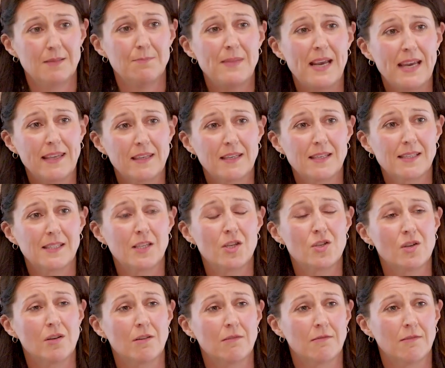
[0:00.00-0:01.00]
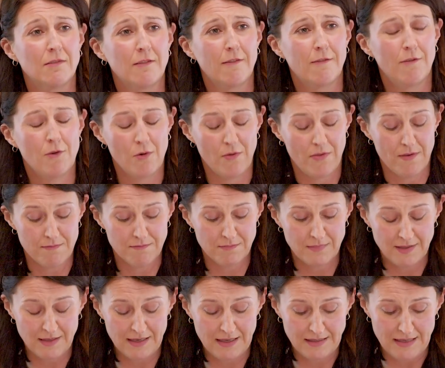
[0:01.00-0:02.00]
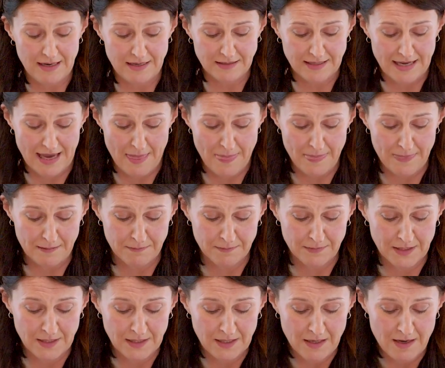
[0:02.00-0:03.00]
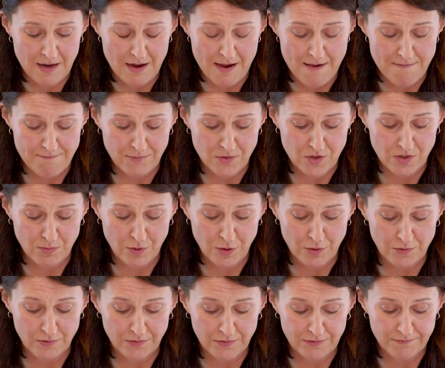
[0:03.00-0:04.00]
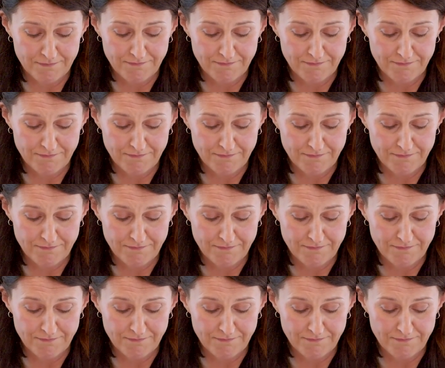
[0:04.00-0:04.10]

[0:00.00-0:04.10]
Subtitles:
make the decision for them and get them to move,